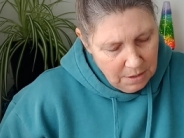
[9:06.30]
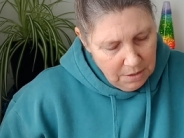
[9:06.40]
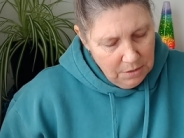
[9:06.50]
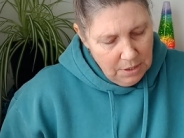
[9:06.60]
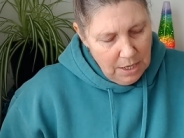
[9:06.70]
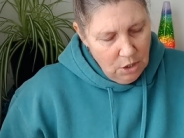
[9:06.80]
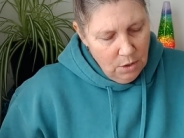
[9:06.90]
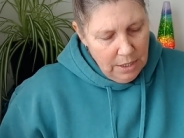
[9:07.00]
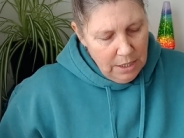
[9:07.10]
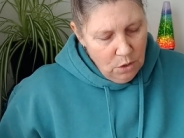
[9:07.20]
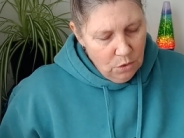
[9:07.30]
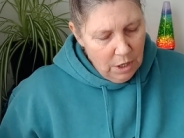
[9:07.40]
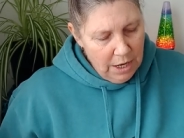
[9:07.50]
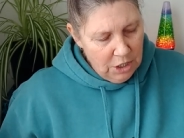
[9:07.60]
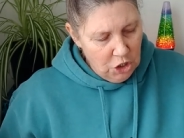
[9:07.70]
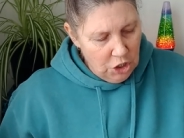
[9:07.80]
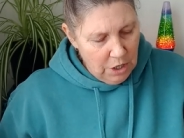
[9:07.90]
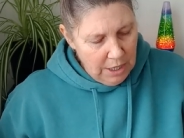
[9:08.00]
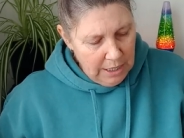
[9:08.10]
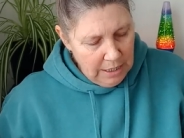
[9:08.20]
Is that you let your light
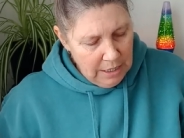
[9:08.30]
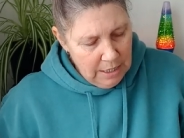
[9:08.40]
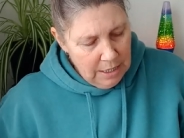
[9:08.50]
shine.